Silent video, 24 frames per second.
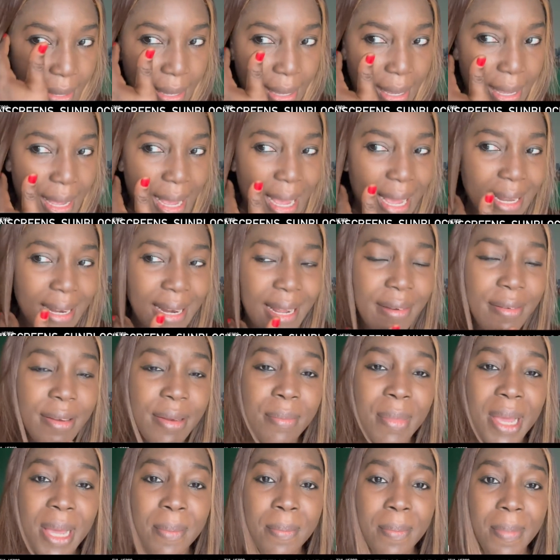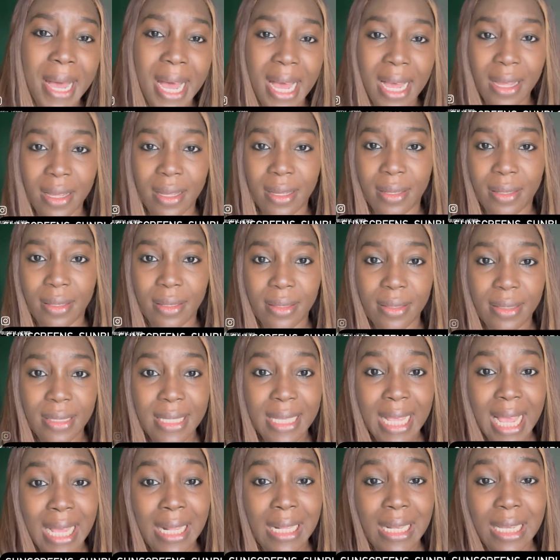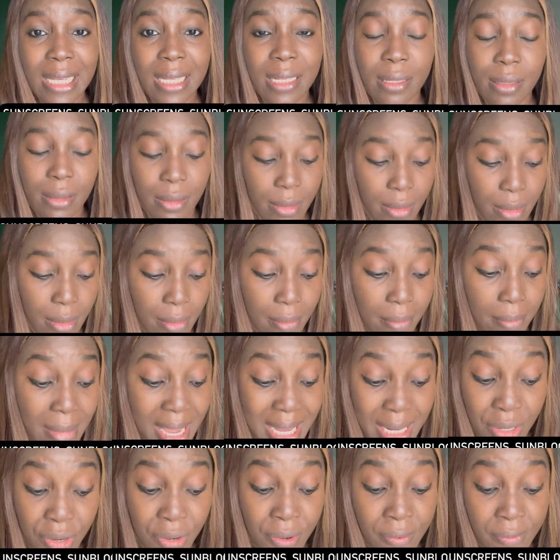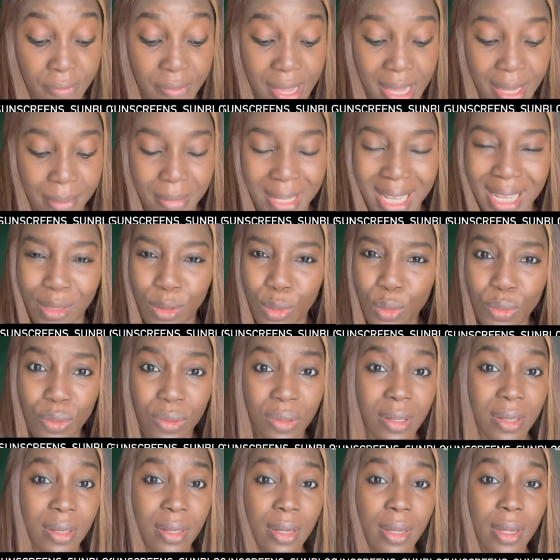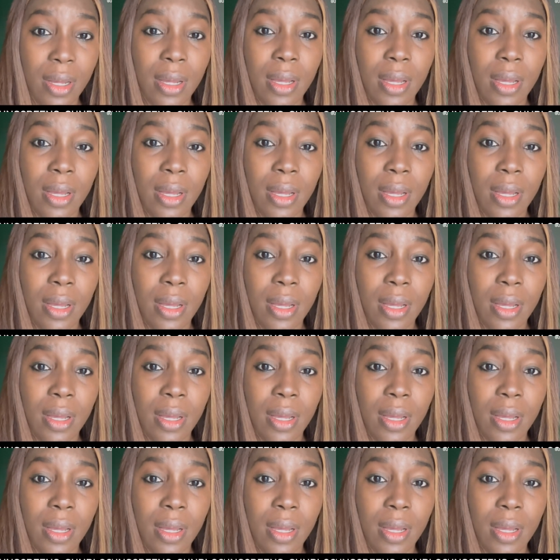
And I remember telling many of them that, look,